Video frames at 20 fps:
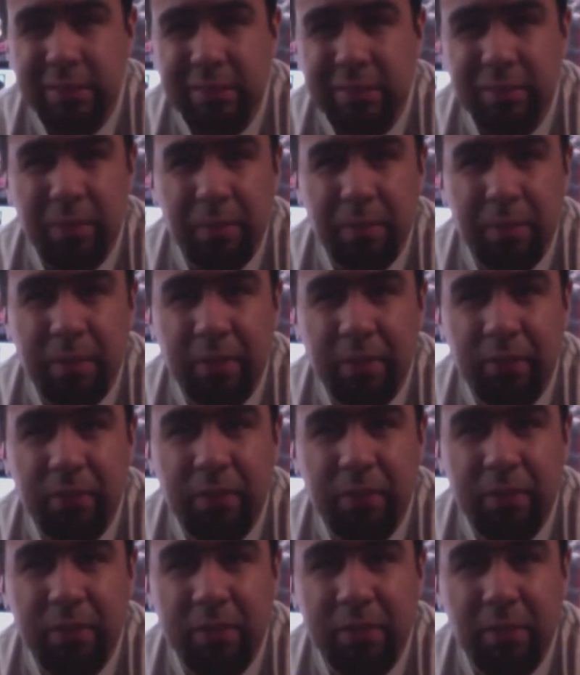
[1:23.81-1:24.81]
it might benefit
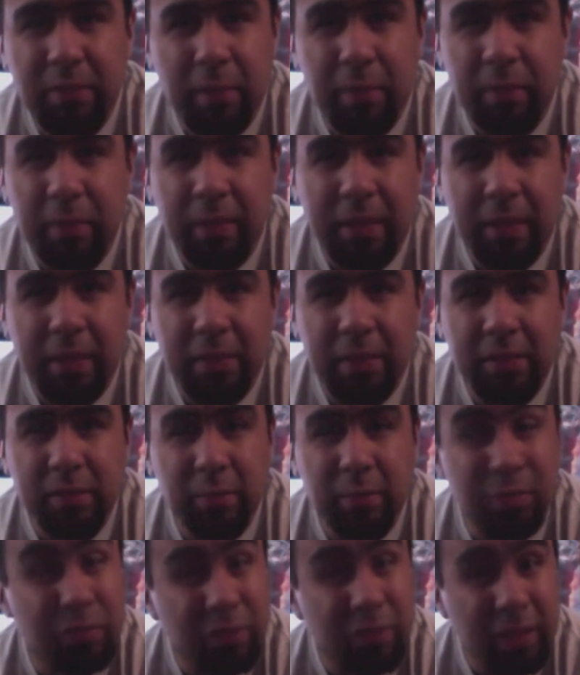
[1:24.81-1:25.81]
in some applications, but
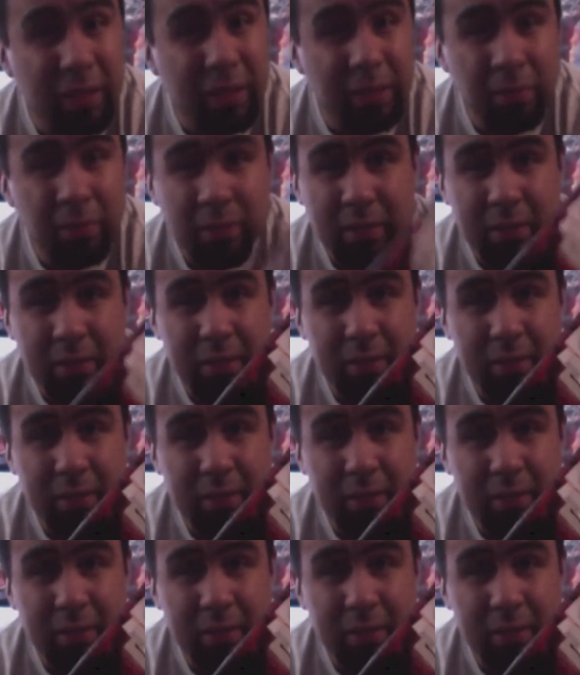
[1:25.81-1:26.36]
for gaming,